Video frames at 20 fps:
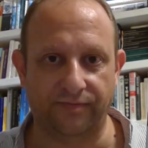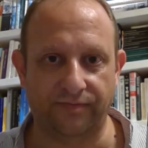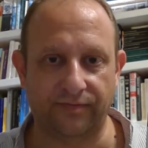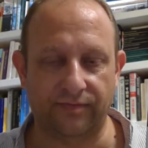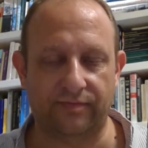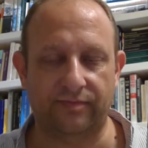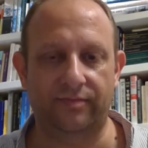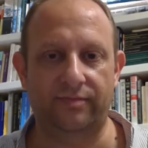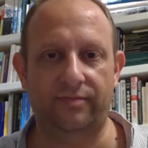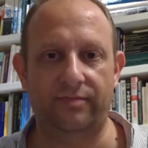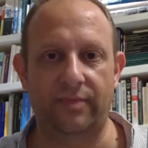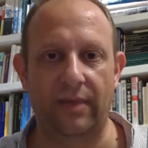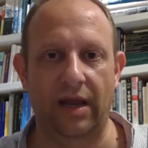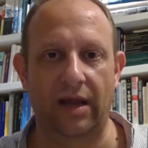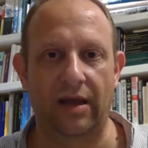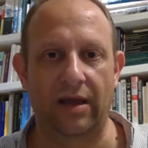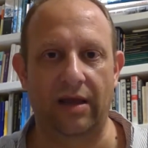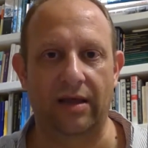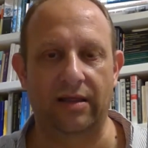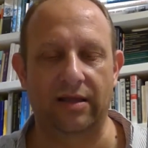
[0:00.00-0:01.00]
This is one of
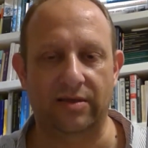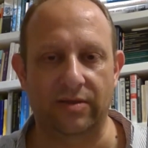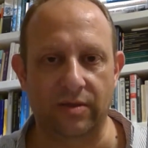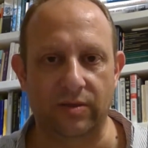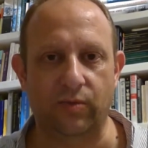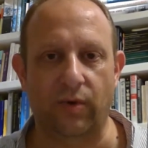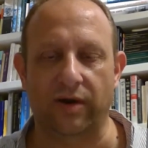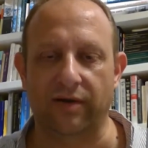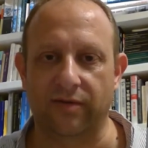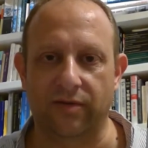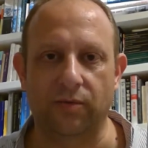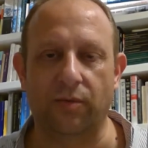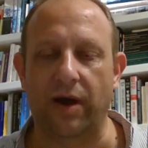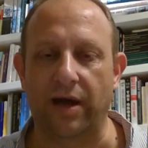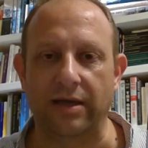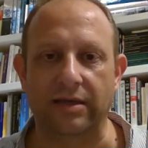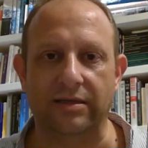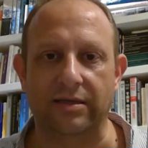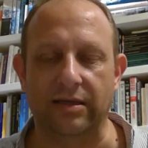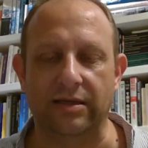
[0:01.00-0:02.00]
the ways that
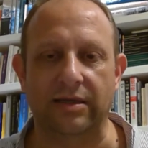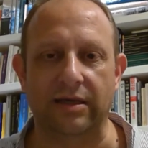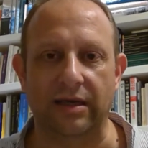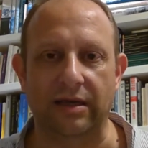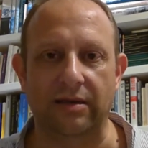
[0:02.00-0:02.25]
the British